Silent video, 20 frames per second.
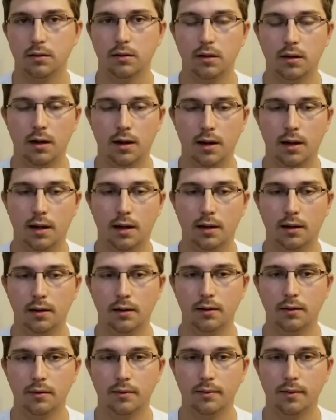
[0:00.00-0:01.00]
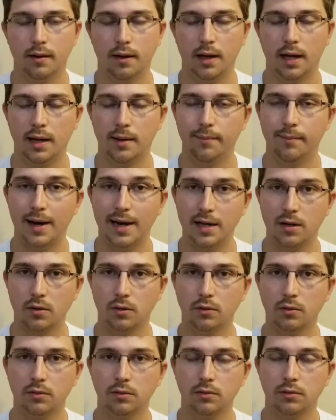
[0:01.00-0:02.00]
and
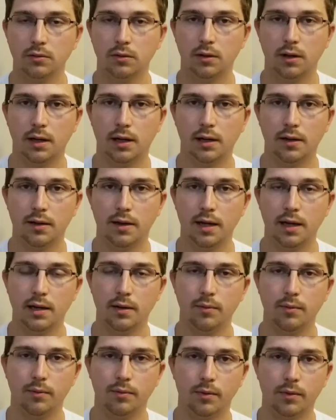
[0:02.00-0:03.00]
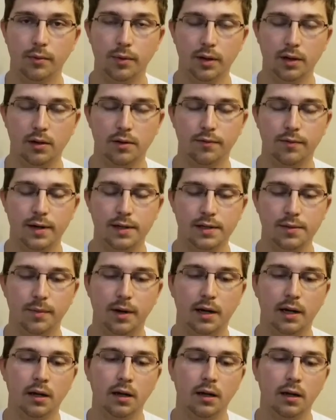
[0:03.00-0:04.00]
Michael, they were really good friends of mine.